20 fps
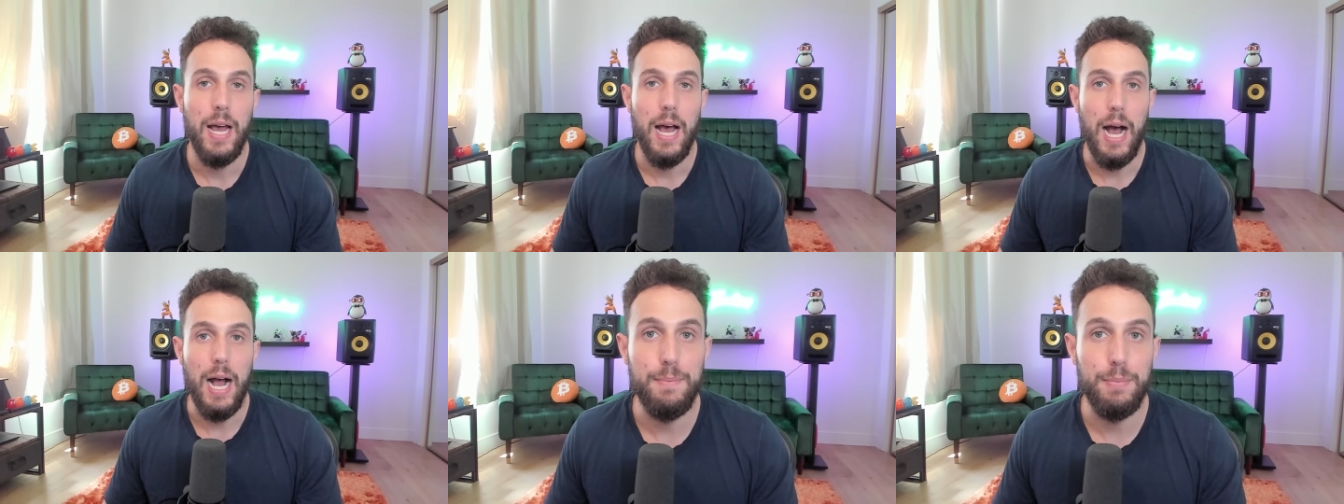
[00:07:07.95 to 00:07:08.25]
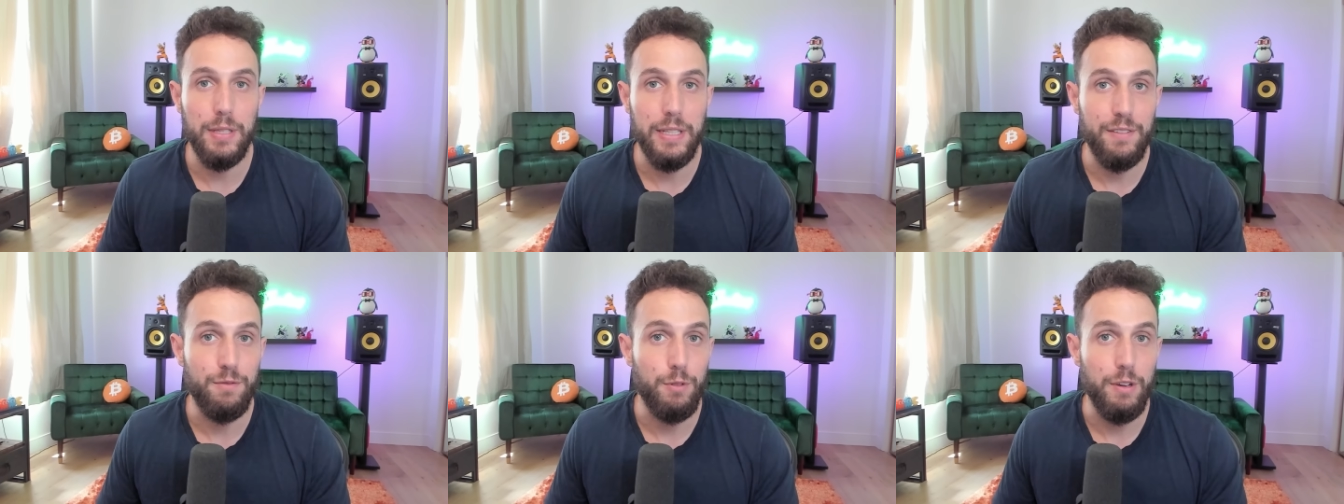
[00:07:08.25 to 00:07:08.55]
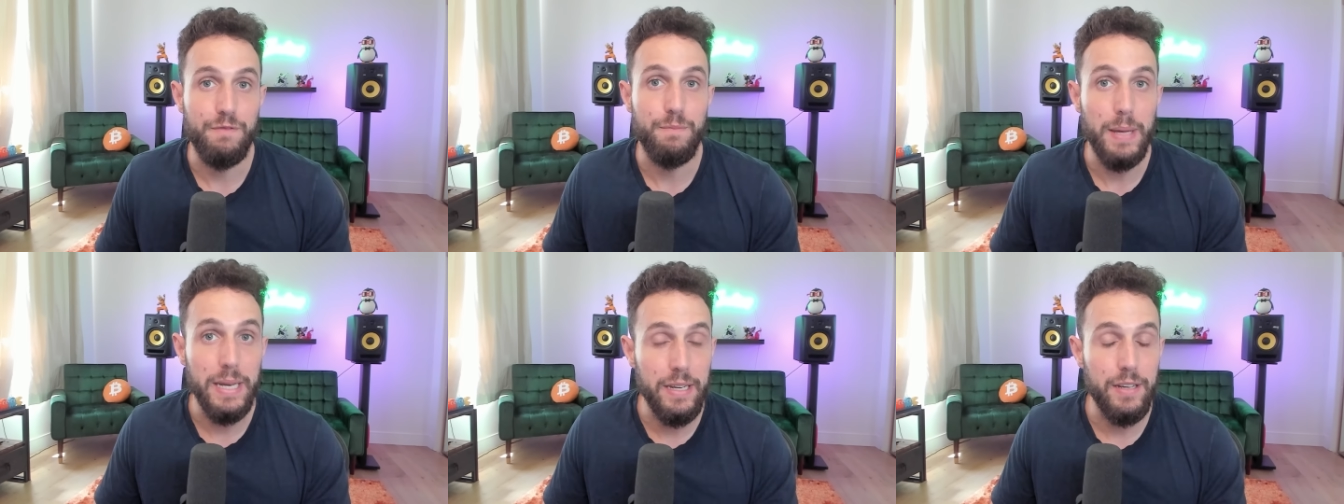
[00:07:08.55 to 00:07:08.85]
I believe
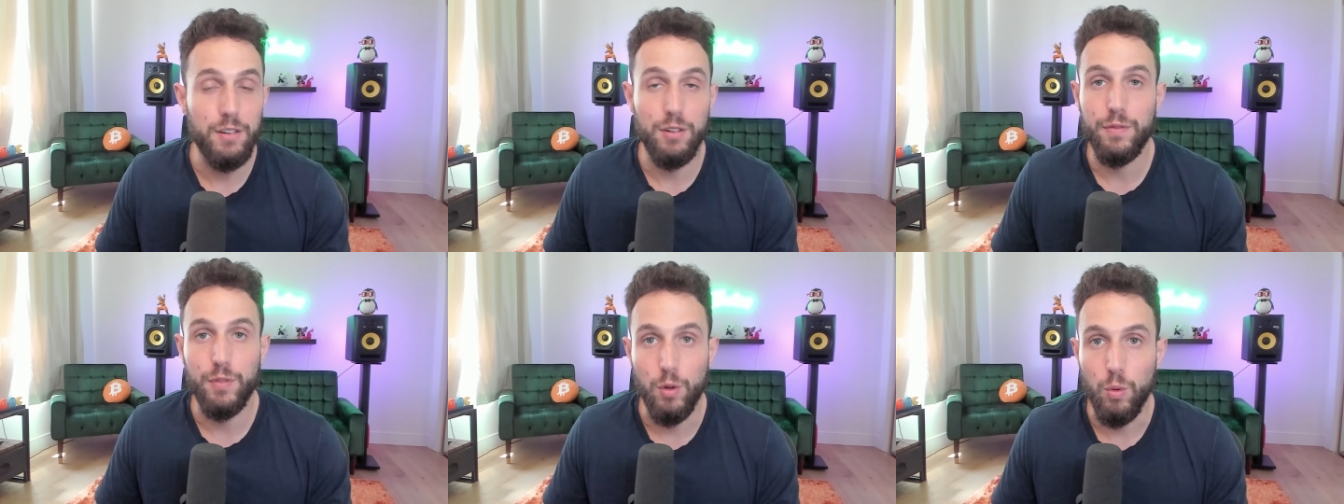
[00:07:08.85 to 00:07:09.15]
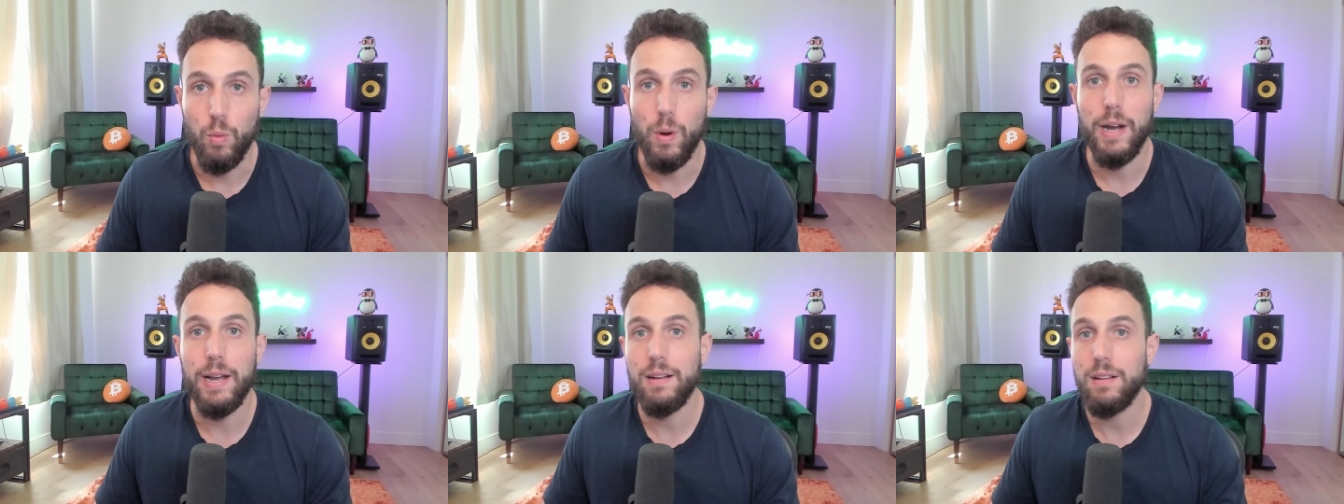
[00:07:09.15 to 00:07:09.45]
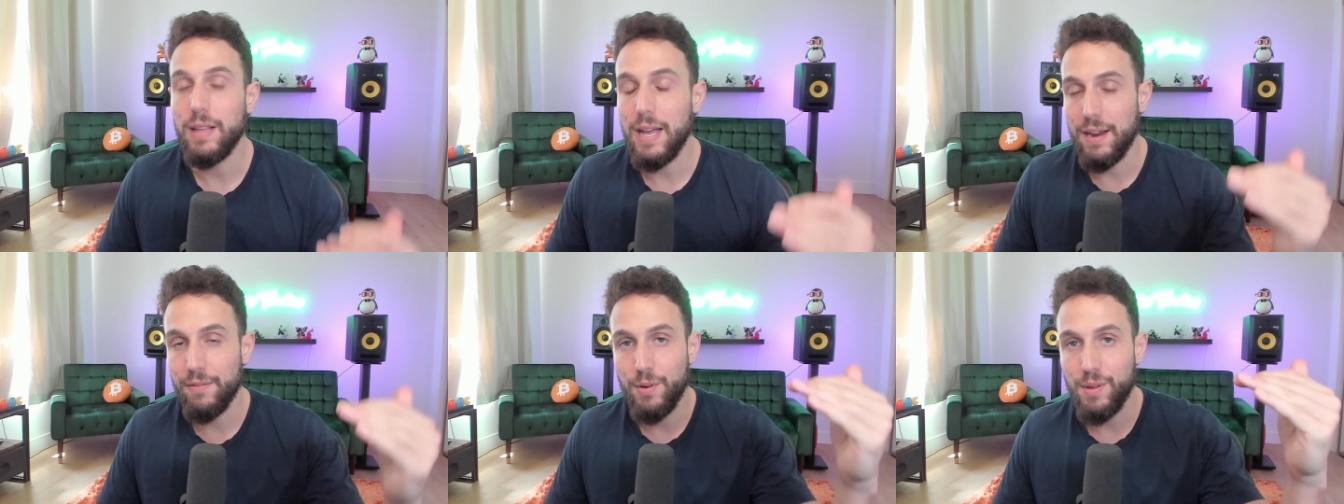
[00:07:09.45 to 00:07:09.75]
we've been here for a
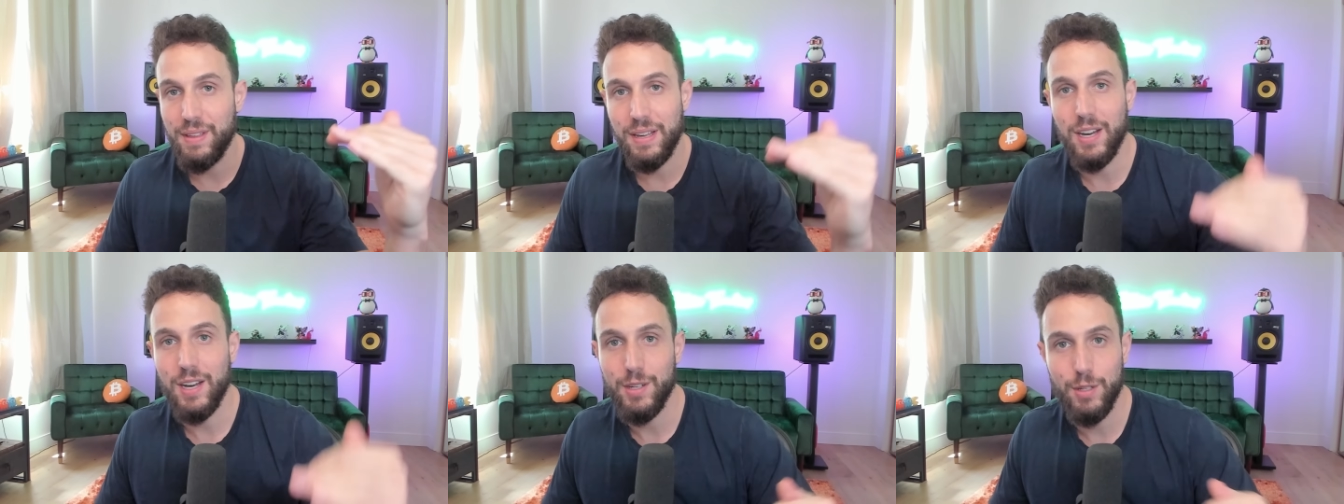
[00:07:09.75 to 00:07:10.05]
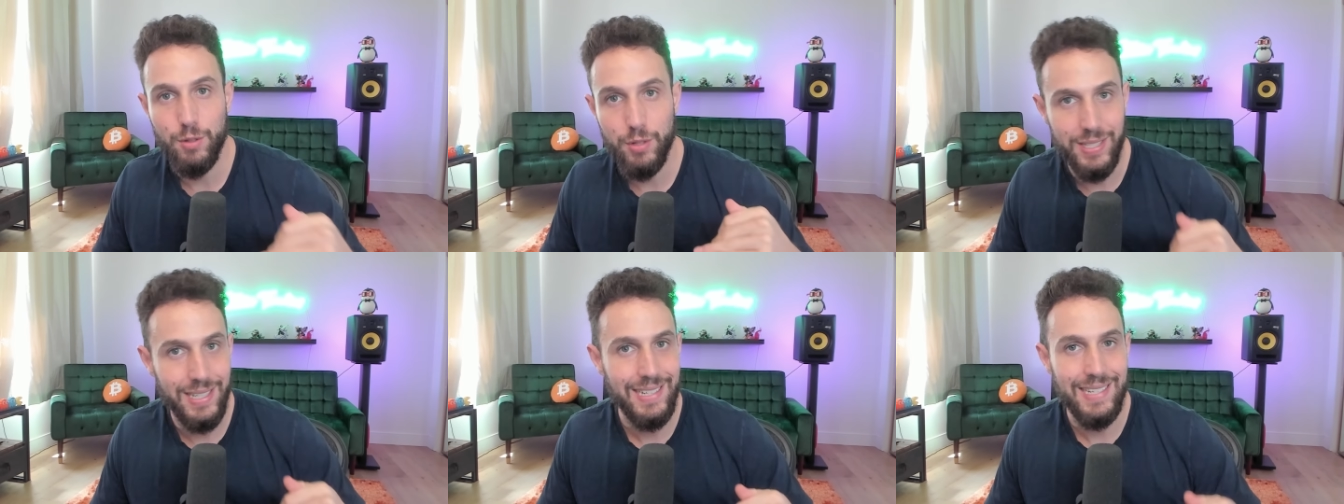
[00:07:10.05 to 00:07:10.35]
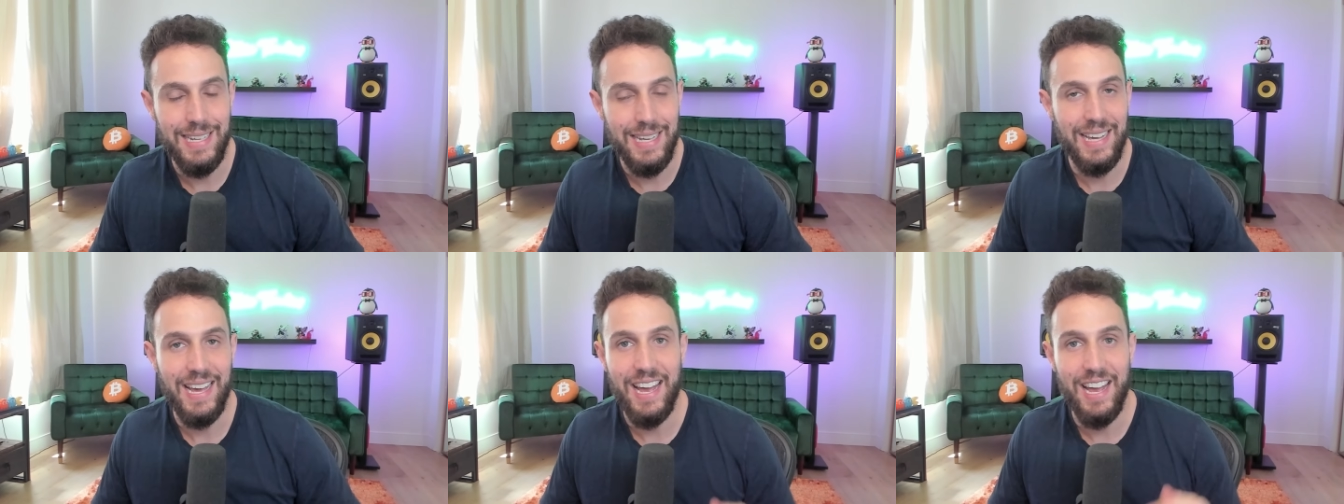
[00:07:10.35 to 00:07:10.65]
while. Everything under
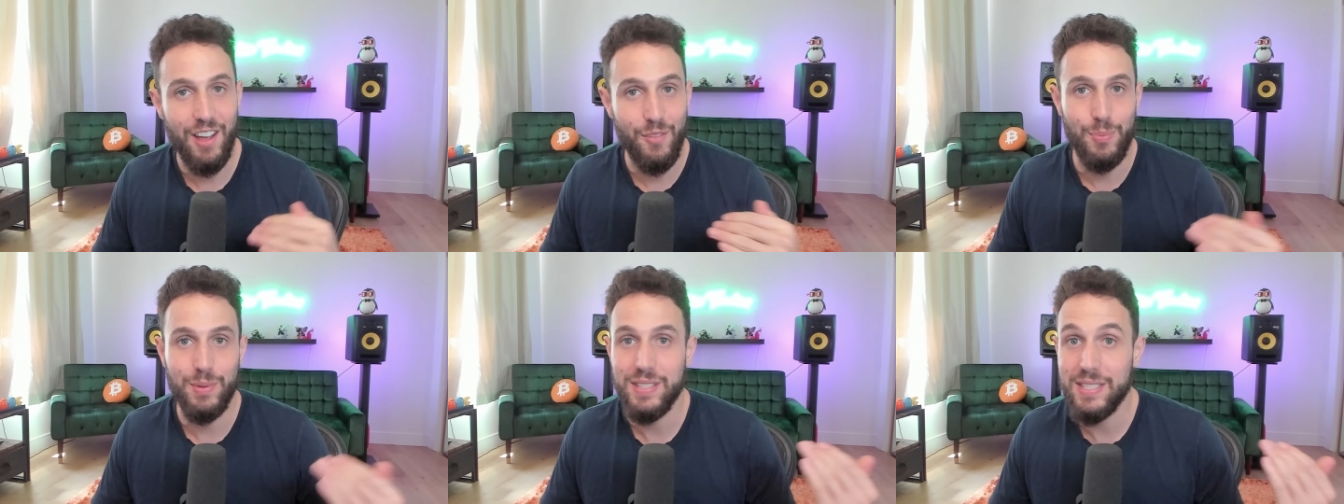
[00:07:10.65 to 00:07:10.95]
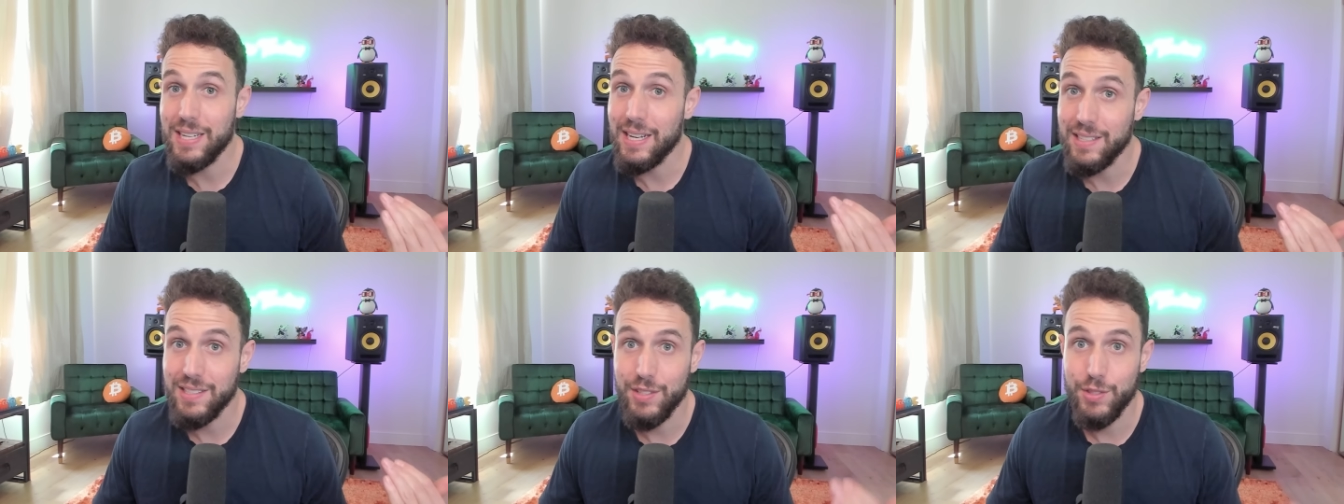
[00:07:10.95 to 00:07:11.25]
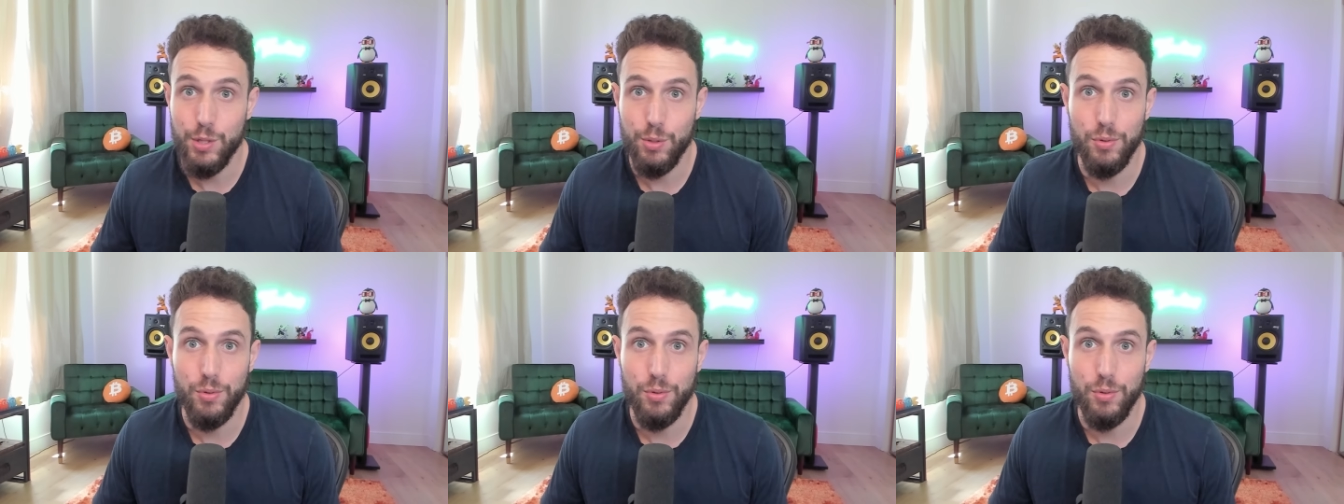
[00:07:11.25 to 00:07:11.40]
60K I've been saying since